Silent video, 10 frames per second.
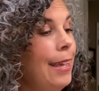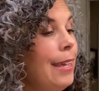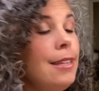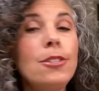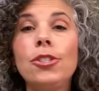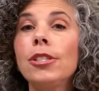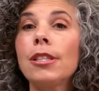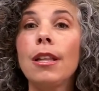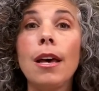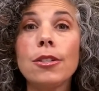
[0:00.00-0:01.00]
It is just
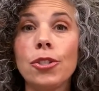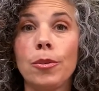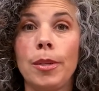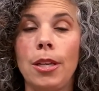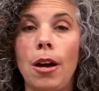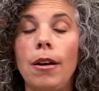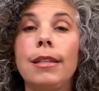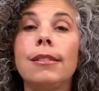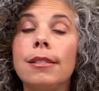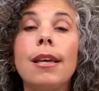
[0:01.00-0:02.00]
luxury, y'all.
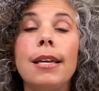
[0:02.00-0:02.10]
It's